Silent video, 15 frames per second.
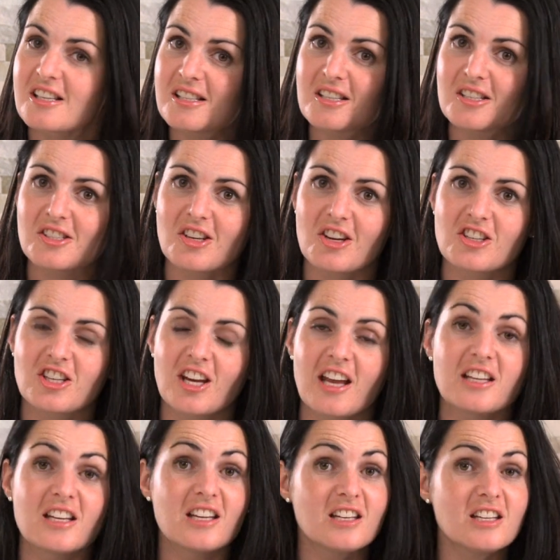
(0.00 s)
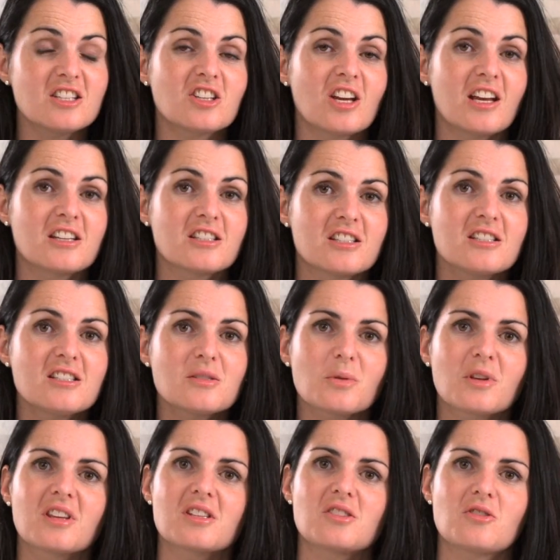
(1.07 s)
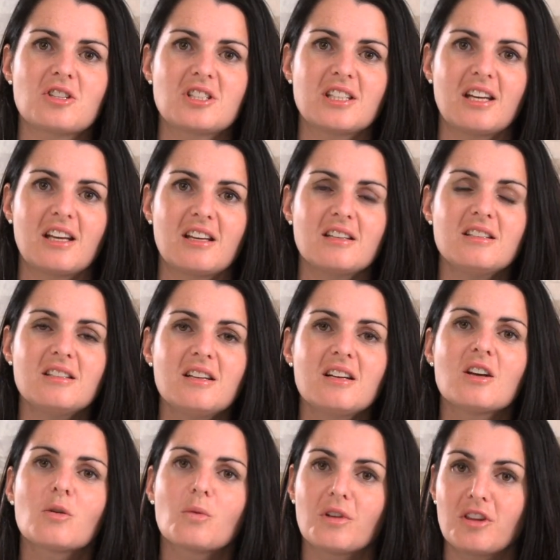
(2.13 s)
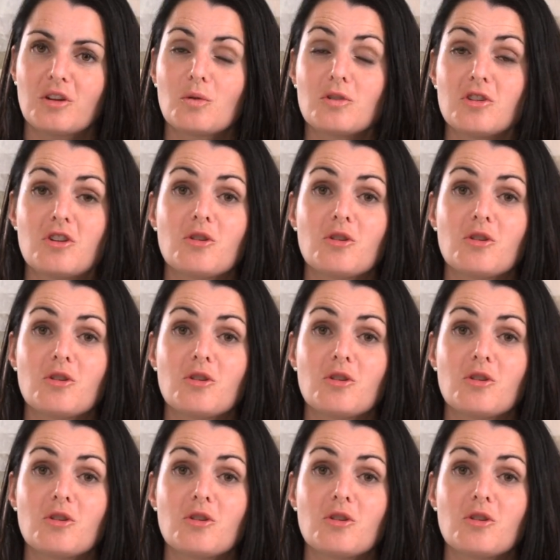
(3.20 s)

doesn't associate any changes with its routine with your